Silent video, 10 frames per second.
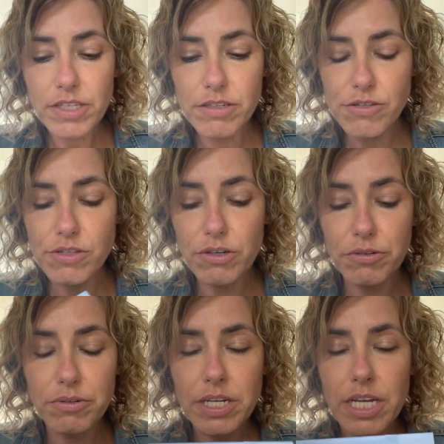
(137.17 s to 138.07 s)

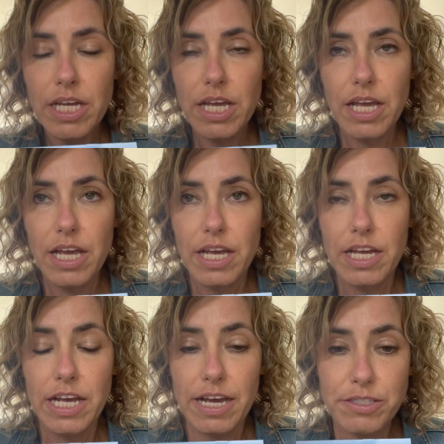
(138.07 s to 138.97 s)
So
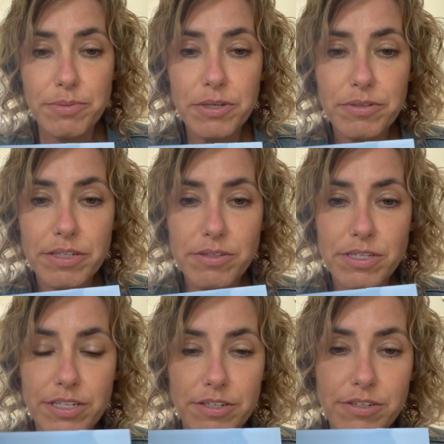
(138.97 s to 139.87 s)
as we go
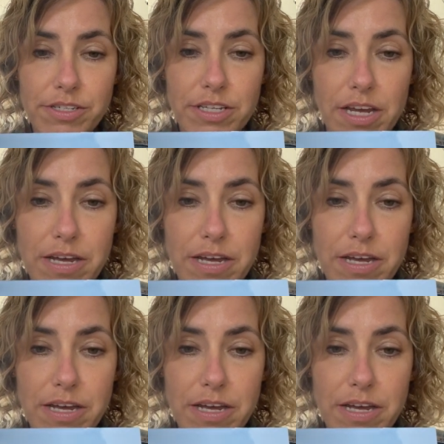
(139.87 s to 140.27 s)
downstairs,